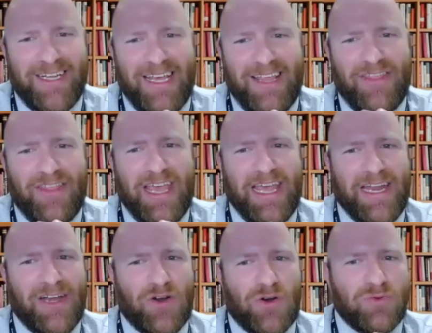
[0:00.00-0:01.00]
And
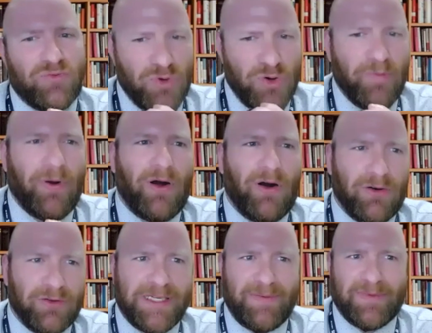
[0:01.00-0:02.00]
then RuPaul
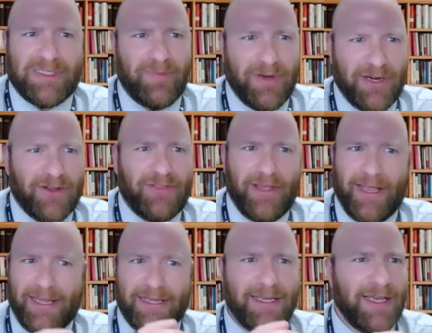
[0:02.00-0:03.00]
seems to be our
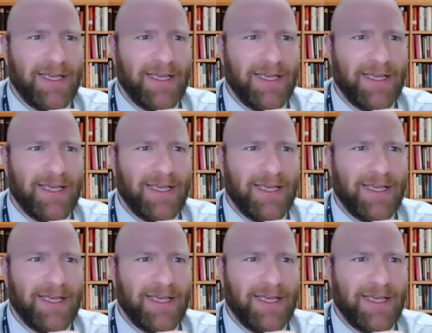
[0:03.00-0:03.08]
thing.